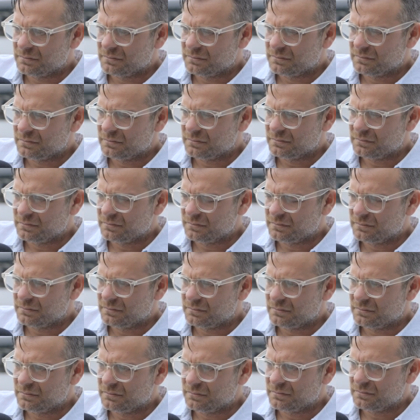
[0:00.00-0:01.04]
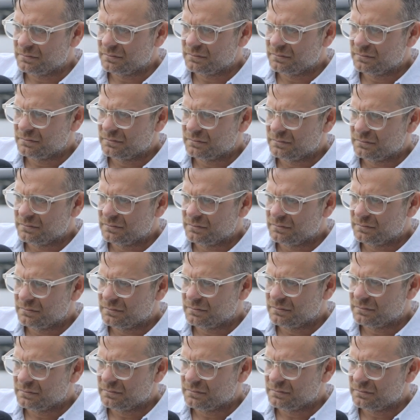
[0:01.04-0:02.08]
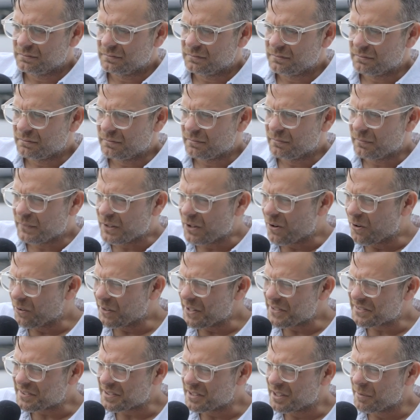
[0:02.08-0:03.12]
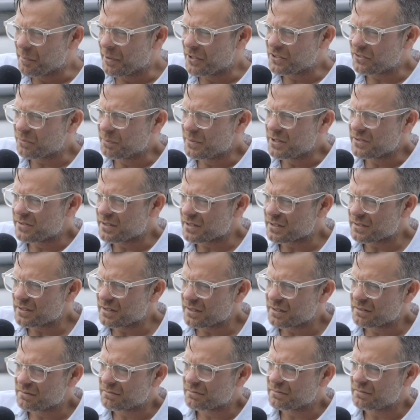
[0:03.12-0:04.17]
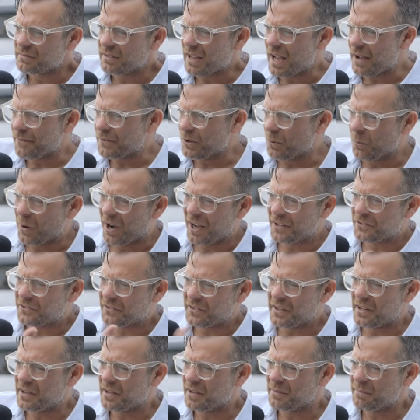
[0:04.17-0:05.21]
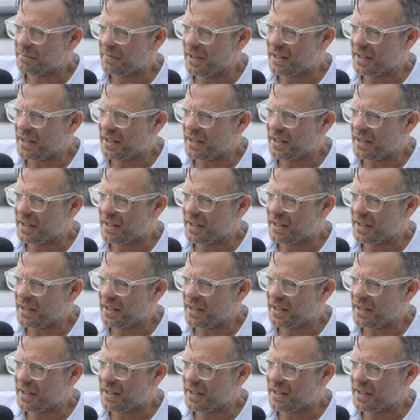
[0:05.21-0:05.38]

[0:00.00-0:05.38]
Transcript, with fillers: because you're going to the big house slammer. You don't listen to much music, do you? Have you watched any